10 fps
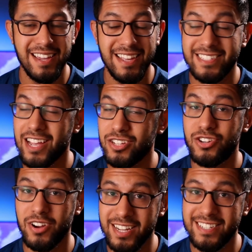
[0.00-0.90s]
It sounds
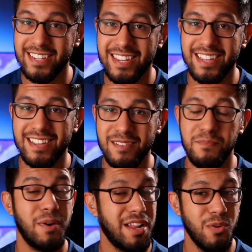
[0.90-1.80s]
crazy,
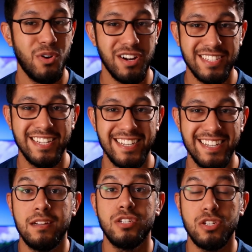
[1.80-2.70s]
but it worked.
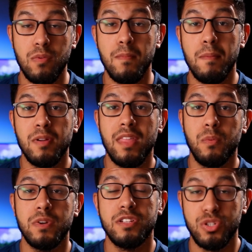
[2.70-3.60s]
Just remember
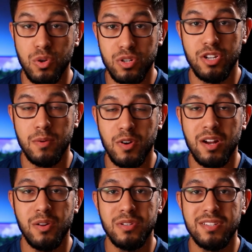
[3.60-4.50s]
that with short-term
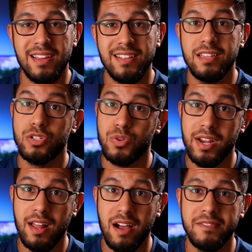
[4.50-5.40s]
rentals, the
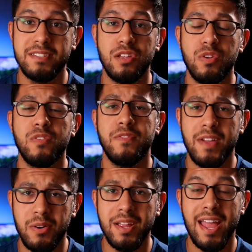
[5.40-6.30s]
trade-off is that you're
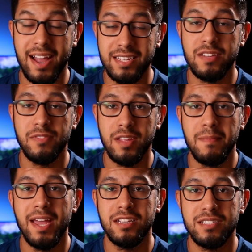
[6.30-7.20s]
very actively
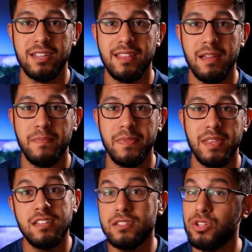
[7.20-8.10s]
managing them.
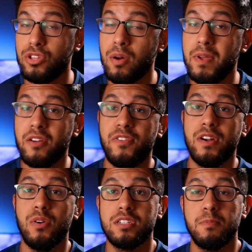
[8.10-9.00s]
So don't be afraid
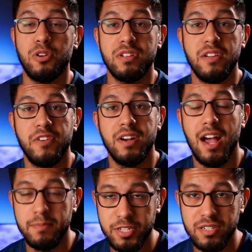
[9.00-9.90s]
to explore different
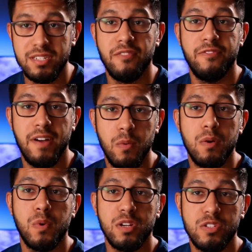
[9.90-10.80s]
options and find
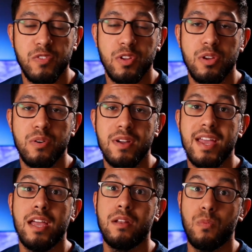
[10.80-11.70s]
what works for you
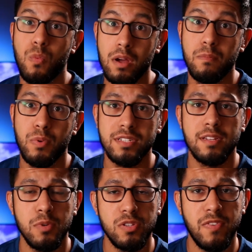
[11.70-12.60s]
and what brings the
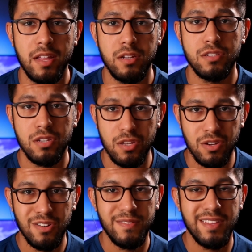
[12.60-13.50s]
most value to
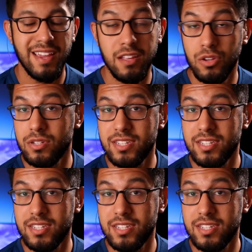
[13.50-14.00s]
you and your